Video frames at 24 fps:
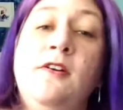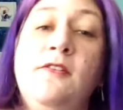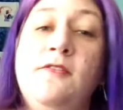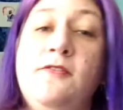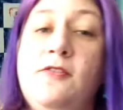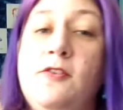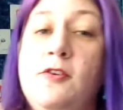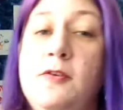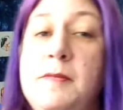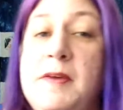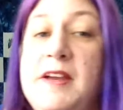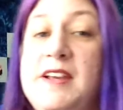
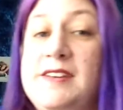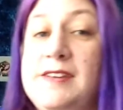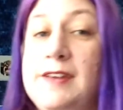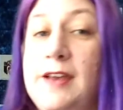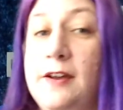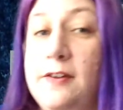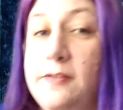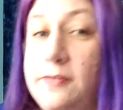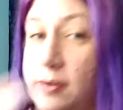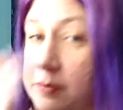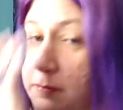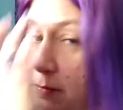for
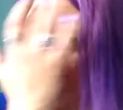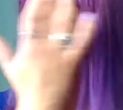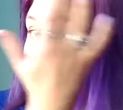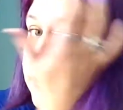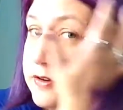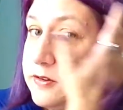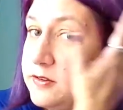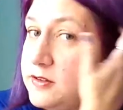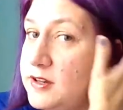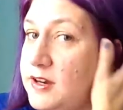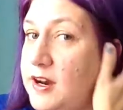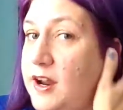myself in my
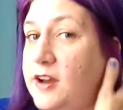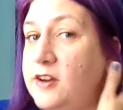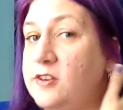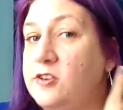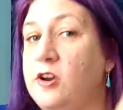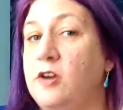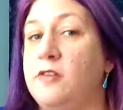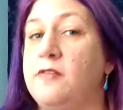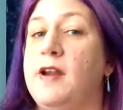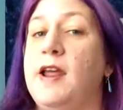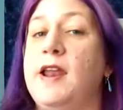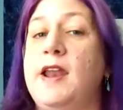own stash
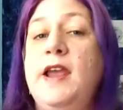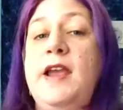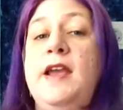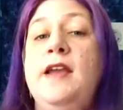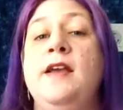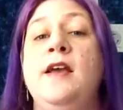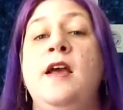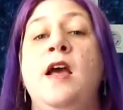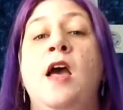already.